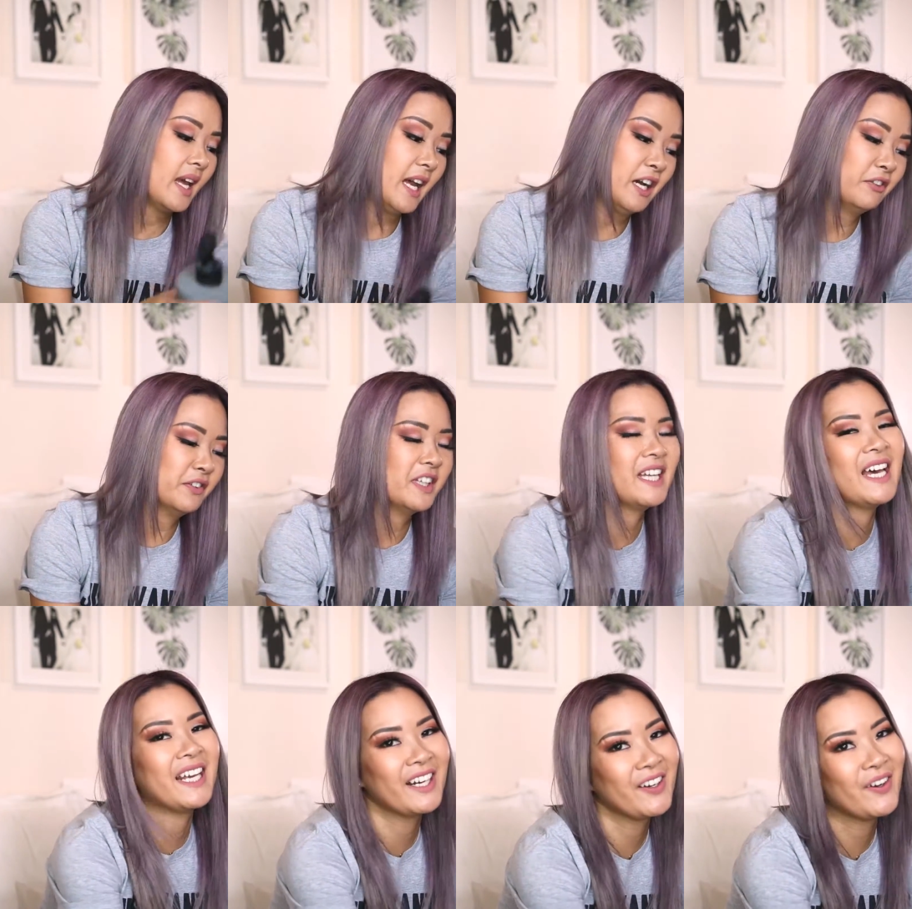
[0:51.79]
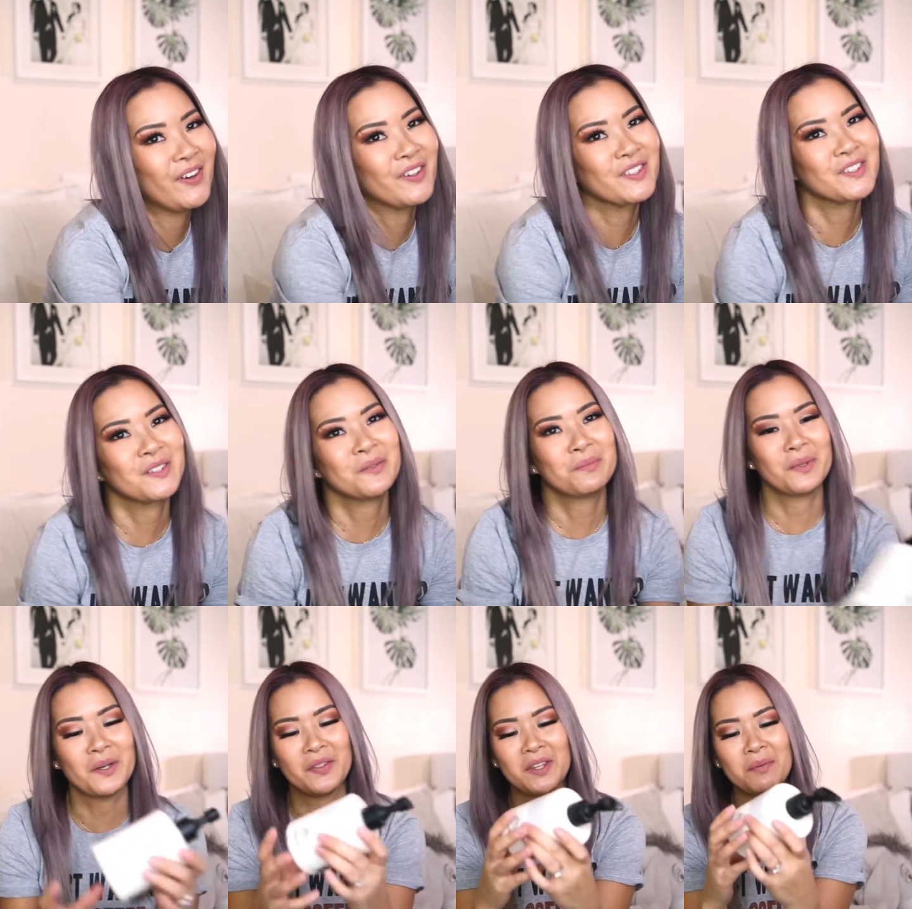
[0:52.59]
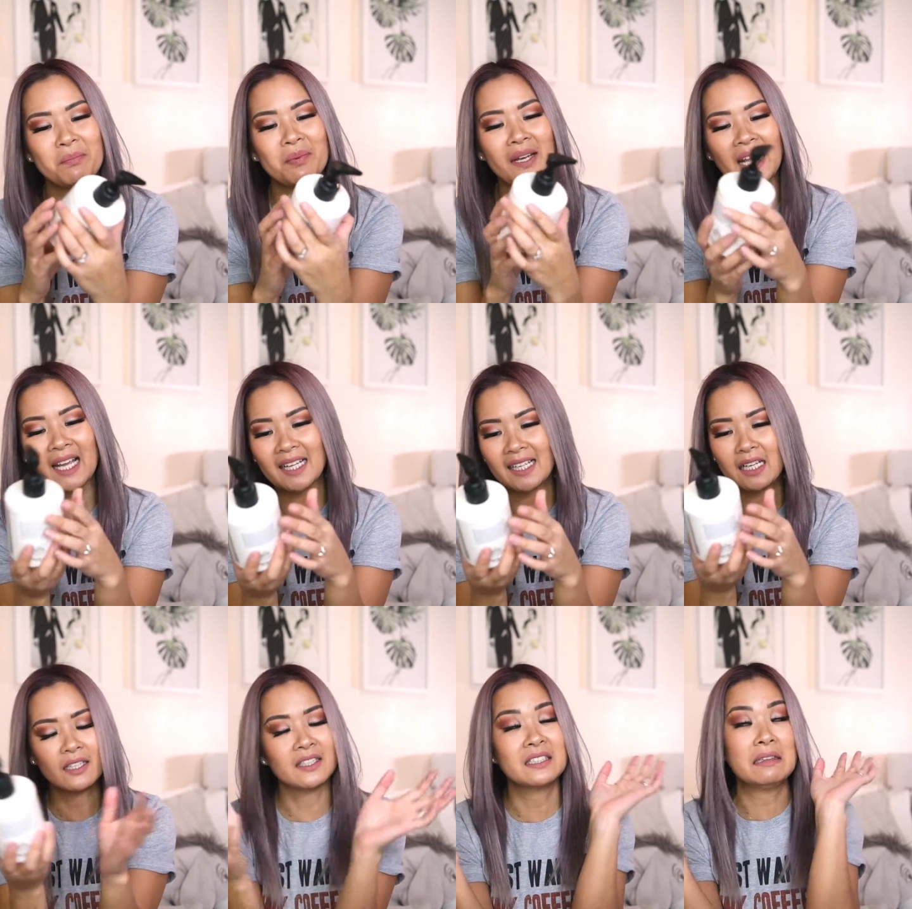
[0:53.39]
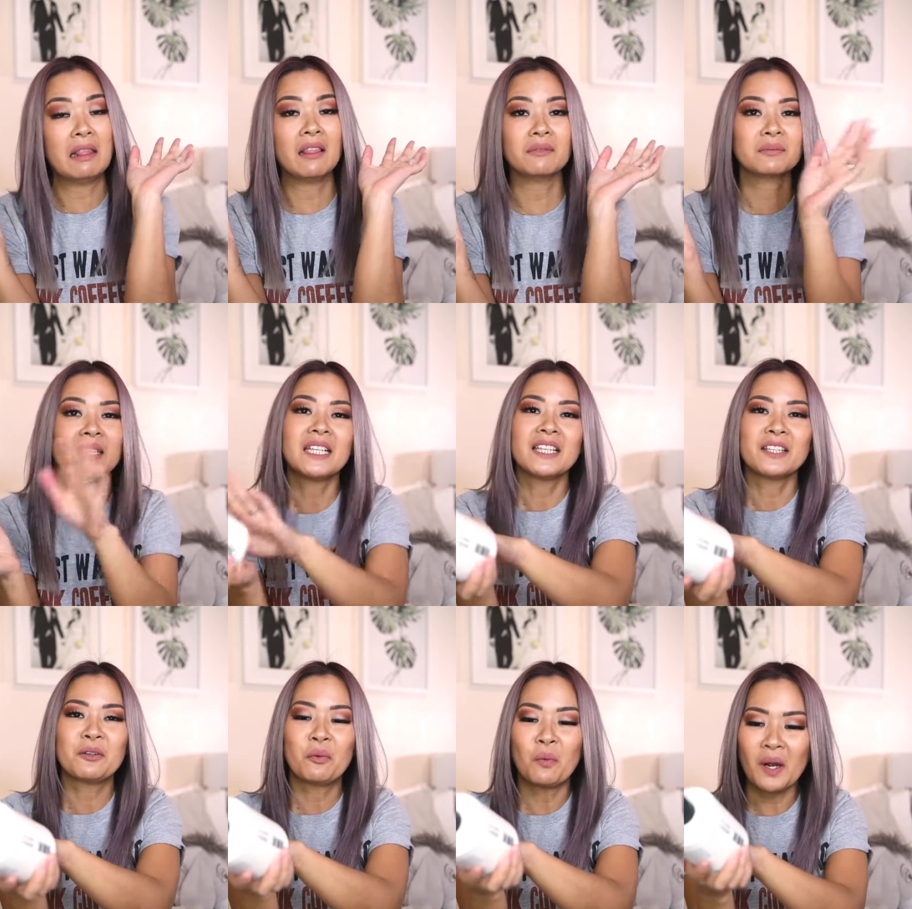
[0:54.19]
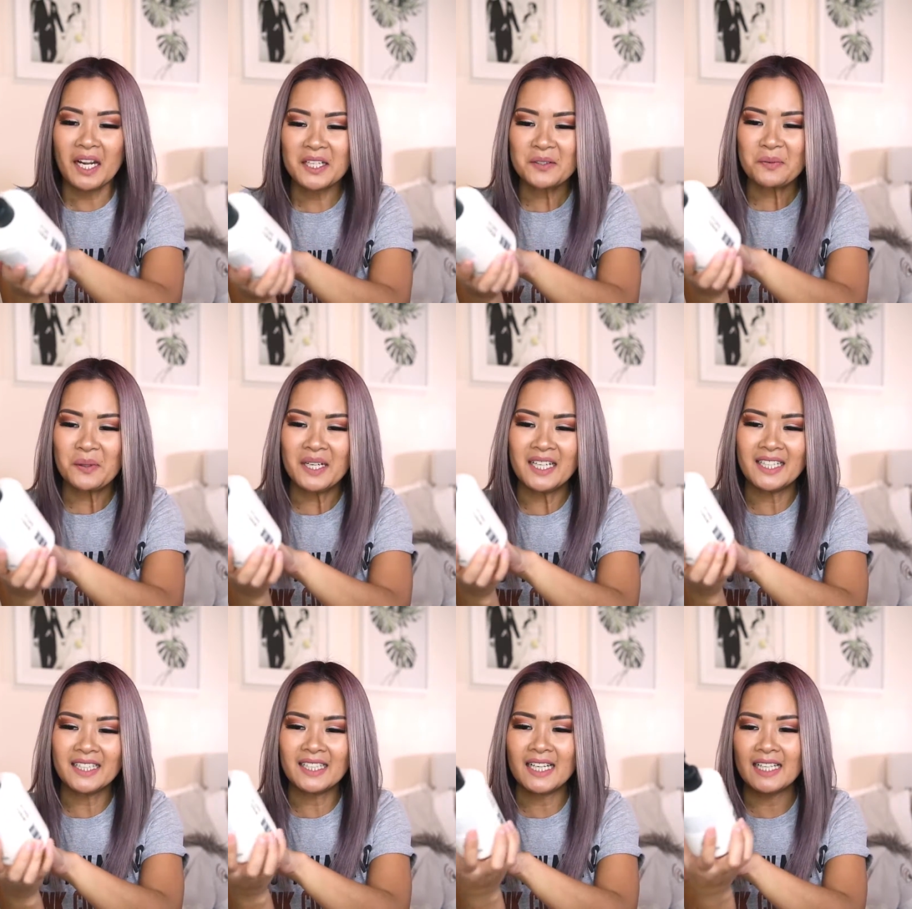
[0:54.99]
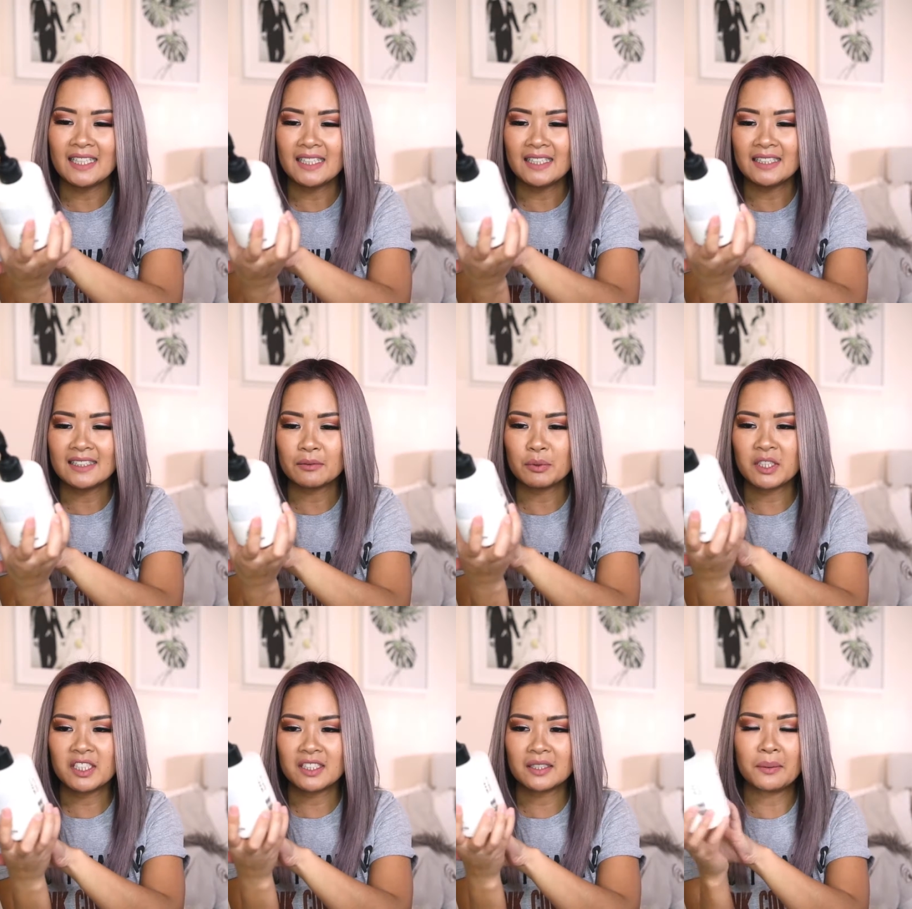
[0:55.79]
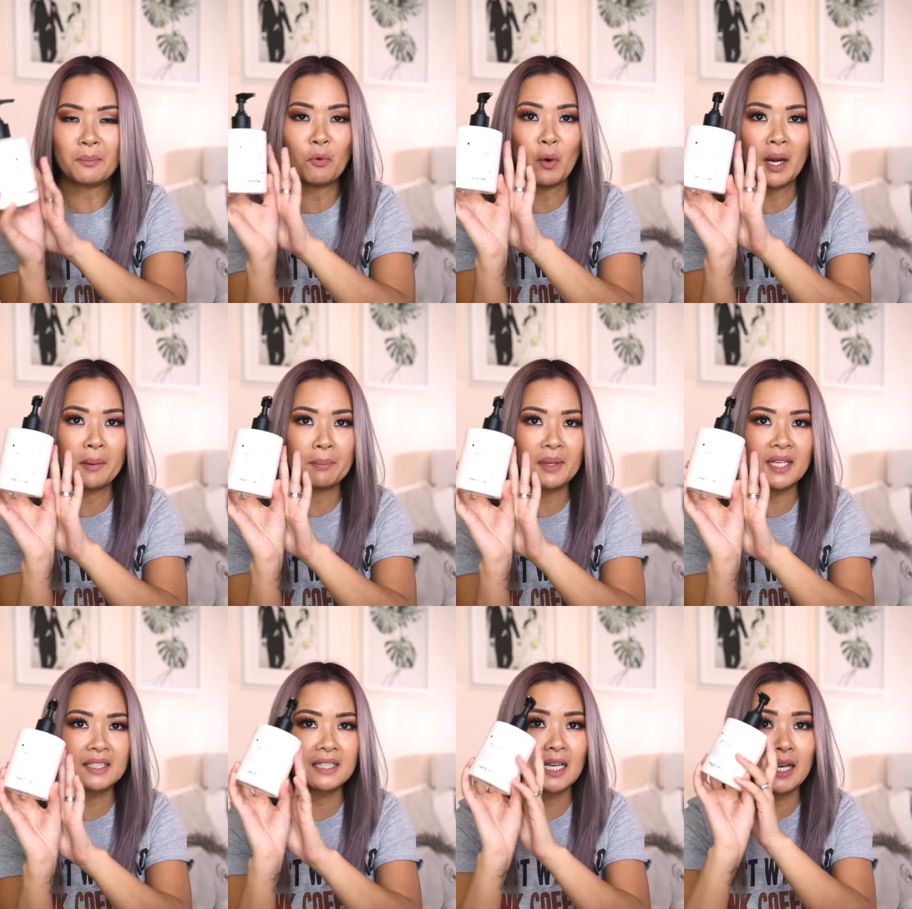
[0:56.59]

after that I also bought the black, the white one, which is the white mix.